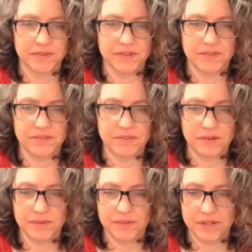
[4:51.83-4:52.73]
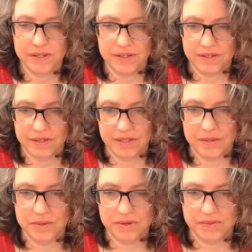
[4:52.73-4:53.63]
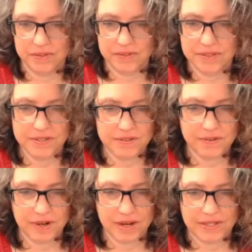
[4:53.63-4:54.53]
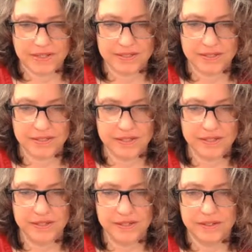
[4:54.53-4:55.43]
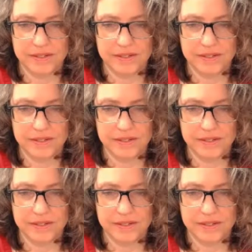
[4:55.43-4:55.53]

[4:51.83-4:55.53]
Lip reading: the stone, you want to fix this cross, and then